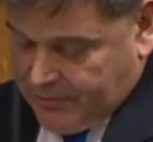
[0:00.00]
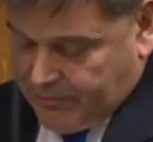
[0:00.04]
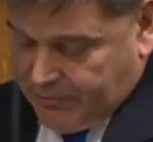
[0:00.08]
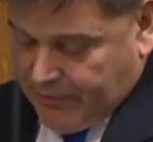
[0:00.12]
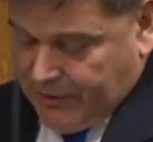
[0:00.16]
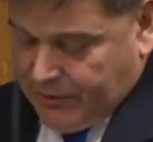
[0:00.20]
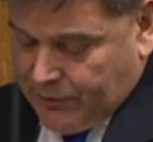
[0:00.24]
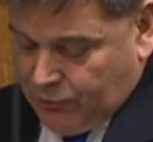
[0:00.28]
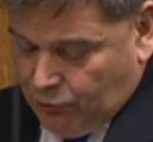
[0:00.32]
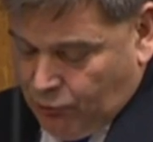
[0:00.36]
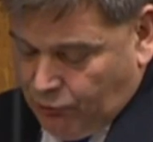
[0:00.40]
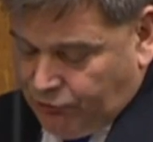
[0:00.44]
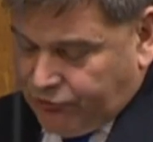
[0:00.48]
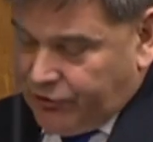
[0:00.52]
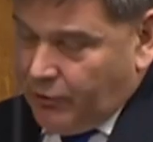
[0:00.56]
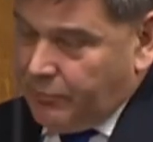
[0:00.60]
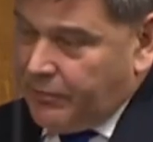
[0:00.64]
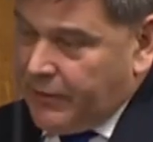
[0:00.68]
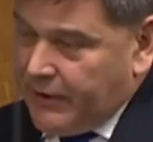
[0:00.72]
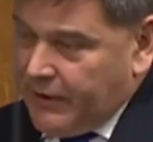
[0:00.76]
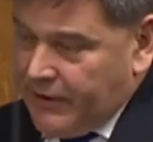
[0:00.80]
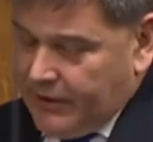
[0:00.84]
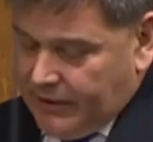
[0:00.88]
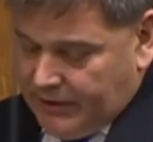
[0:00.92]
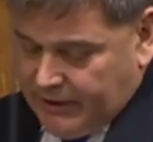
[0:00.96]
but they're also
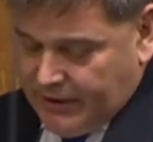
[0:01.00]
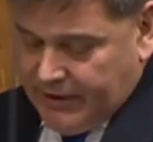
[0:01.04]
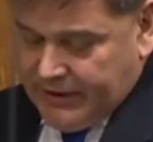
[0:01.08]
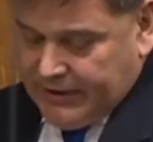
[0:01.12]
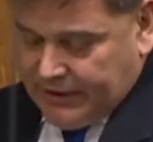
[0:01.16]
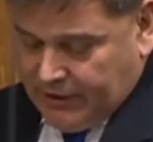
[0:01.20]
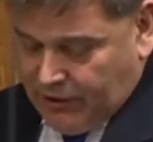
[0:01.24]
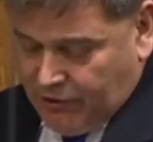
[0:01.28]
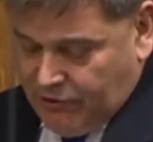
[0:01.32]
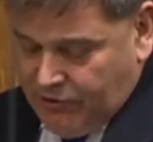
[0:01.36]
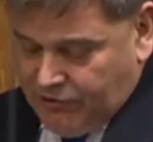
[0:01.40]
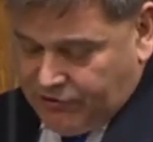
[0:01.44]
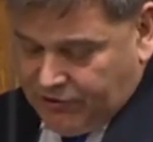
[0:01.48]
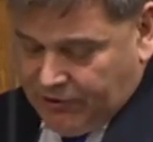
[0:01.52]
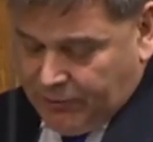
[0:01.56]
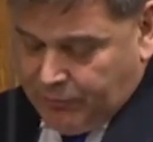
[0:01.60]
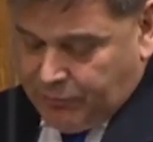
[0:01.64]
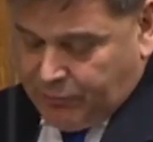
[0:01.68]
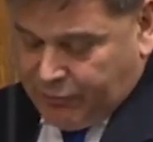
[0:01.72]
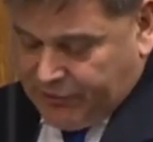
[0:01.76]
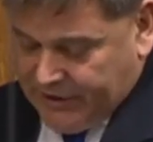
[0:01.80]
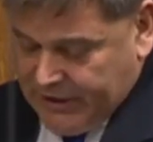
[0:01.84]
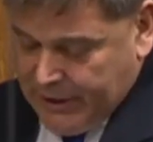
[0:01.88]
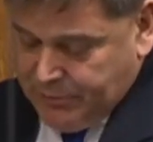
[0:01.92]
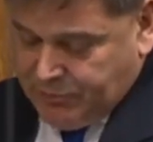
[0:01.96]
being encouraging
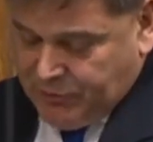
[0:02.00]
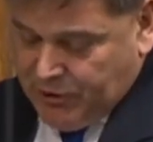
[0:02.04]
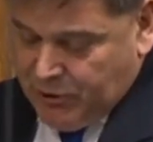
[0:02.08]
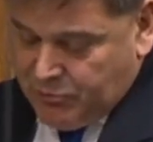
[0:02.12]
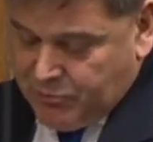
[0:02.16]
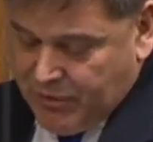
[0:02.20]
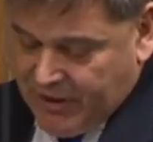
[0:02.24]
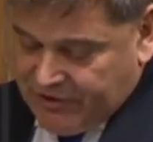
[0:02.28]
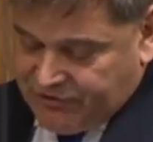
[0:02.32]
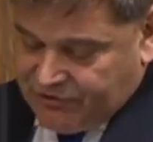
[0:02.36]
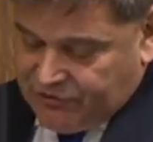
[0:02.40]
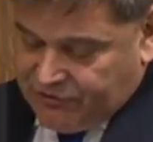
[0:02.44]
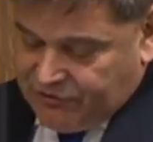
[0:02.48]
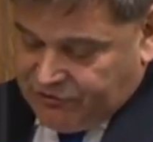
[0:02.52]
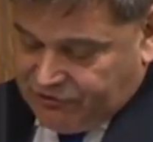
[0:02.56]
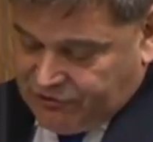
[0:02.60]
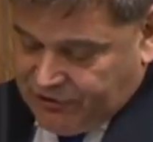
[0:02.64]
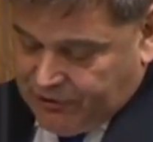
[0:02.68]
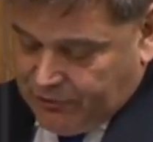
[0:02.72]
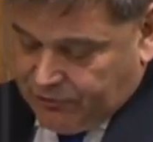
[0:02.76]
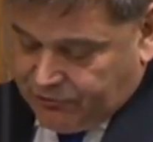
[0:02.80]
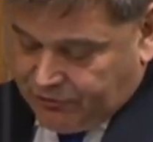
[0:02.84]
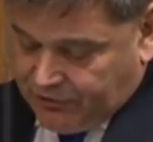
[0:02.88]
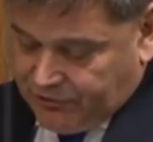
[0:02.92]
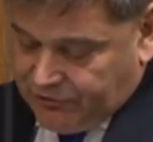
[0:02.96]
prepubescent
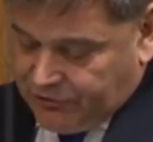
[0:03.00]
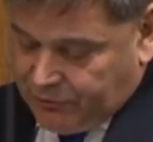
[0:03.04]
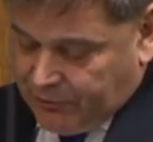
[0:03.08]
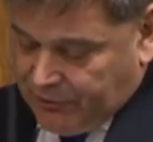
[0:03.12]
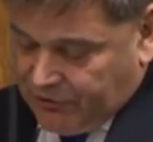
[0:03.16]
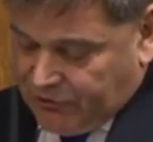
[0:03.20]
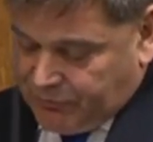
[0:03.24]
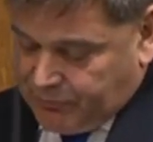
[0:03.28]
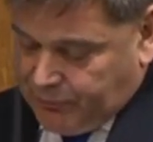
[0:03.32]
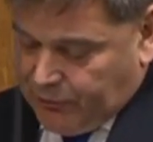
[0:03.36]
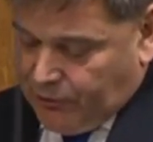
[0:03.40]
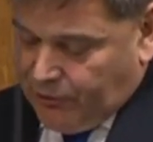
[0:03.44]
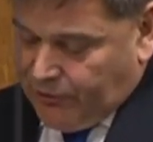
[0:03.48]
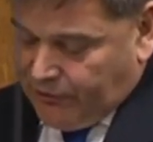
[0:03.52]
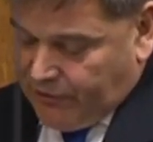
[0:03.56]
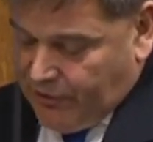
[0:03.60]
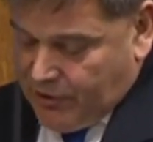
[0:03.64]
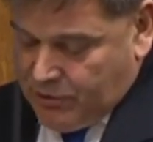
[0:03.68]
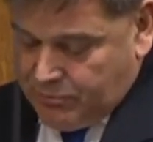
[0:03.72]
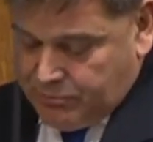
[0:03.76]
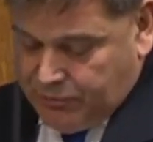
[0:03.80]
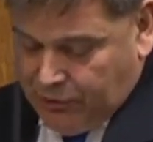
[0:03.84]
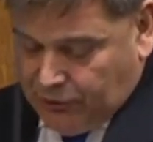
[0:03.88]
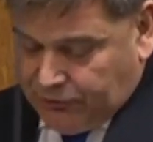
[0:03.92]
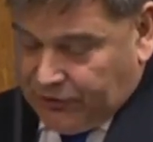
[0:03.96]
children to explore their
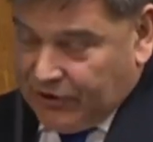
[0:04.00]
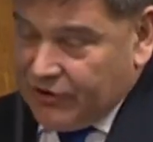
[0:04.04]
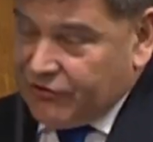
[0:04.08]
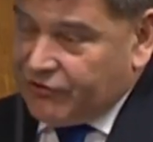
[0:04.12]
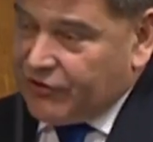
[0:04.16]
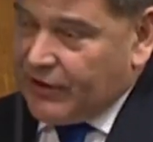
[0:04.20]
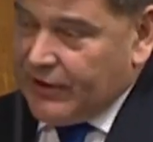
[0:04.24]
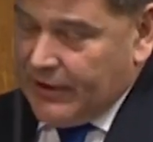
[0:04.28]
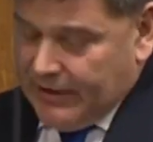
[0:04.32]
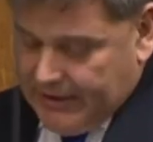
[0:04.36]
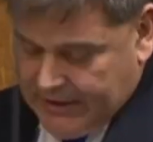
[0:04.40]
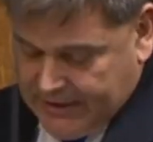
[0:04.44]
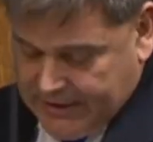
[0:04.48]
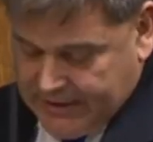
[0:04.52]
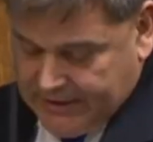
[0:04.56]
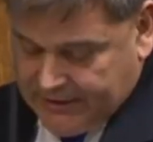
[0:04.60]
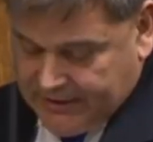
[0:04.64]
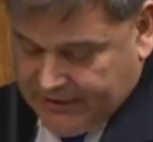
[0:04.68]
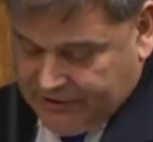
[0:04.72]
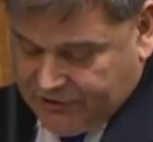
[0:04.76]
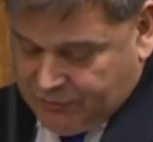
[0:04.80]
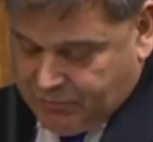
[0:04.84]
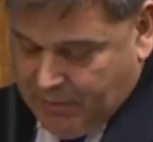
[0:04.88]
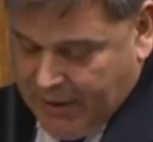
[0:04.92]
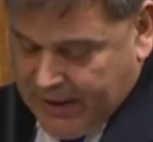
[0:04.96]
own bodies in
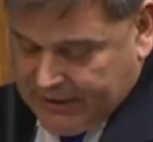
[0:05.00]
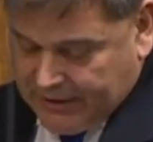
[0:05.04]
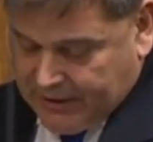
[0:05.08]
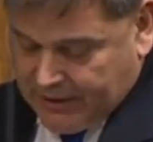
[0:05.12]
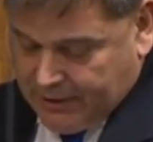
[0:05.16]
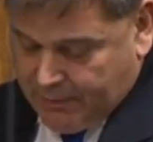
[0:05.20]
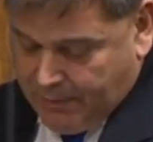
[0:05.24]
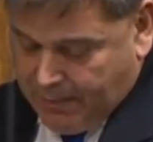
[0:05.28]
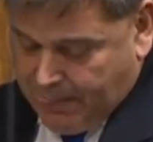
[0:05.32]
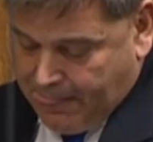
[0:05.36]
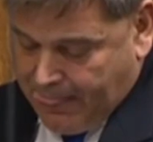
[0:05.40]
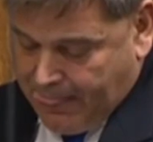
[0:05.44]
this manner.